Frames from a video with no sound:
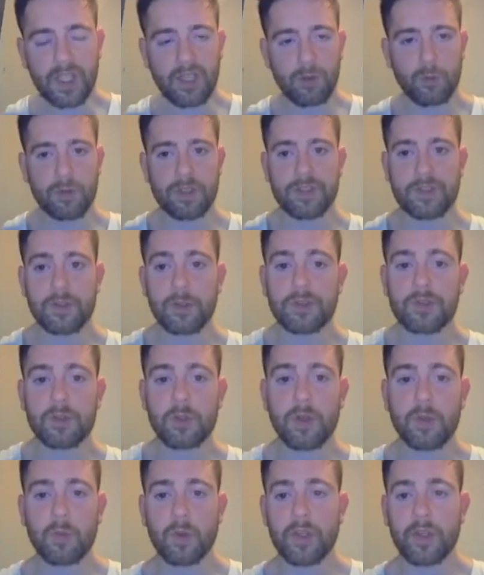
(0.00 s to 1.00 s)
we're still
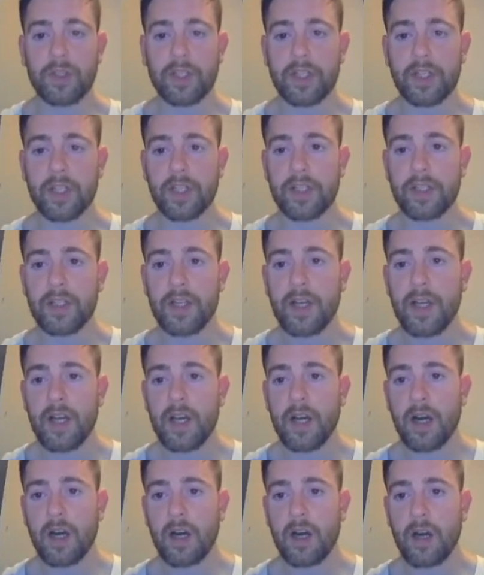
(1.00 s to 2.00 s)
doing really good.
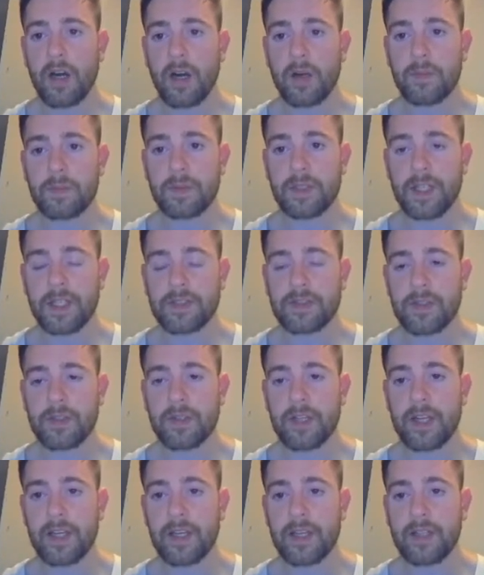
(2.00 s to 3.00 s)

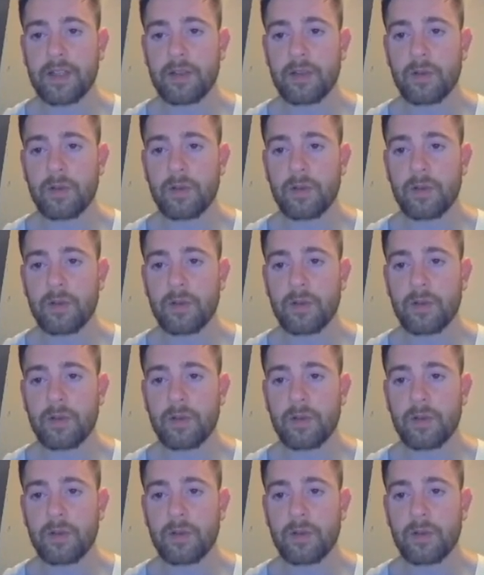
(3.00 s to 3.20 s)
Yesterday,